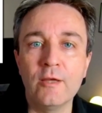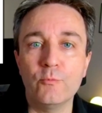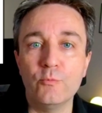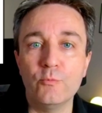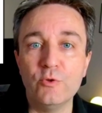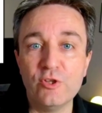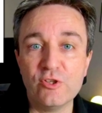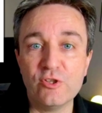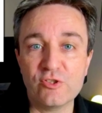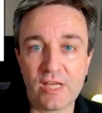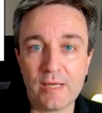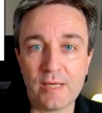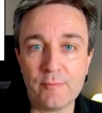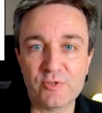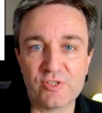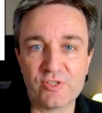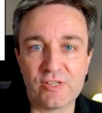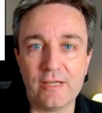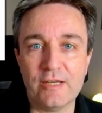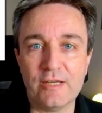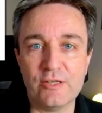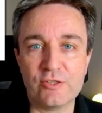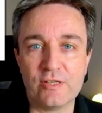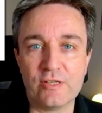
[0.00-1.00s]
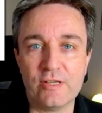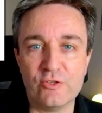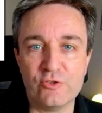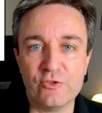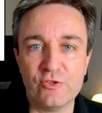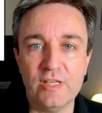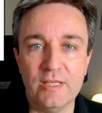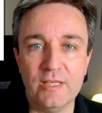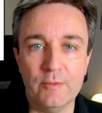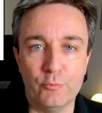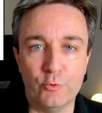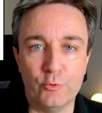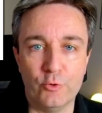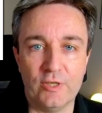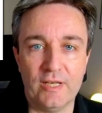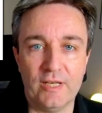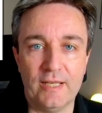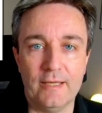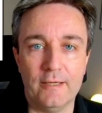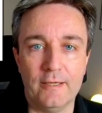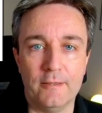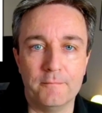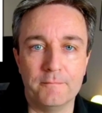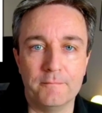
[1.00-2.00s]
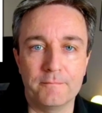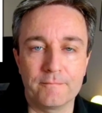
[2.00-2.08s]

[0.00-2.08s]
with the same size as the input layer.